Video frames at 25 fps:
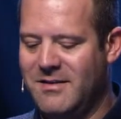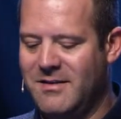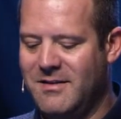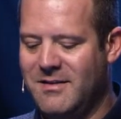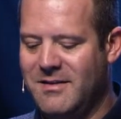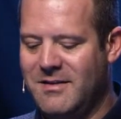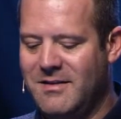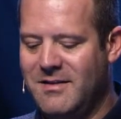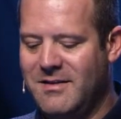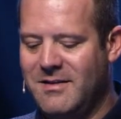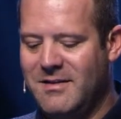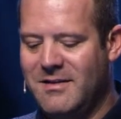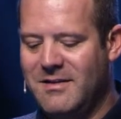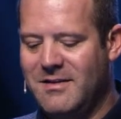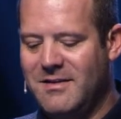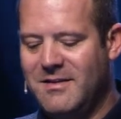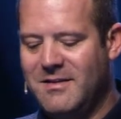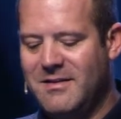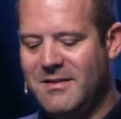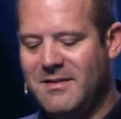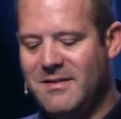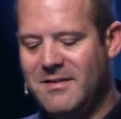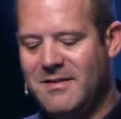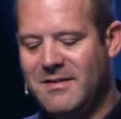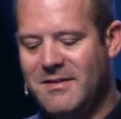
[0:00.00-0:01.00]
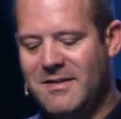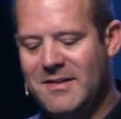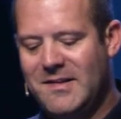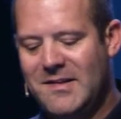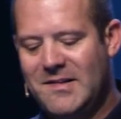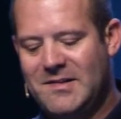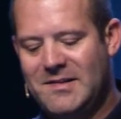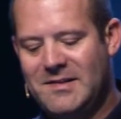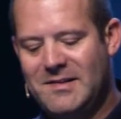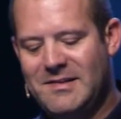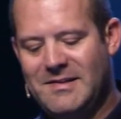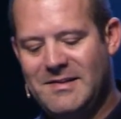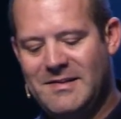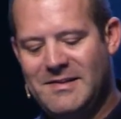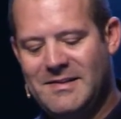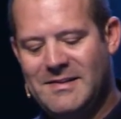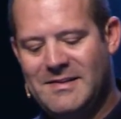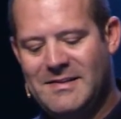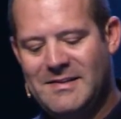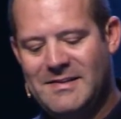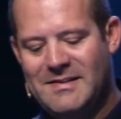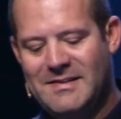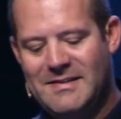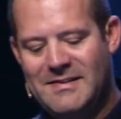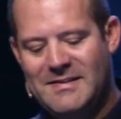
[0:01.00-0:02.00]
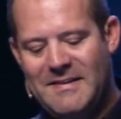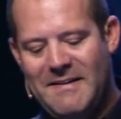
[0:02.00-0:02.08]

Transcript: (no one is talking)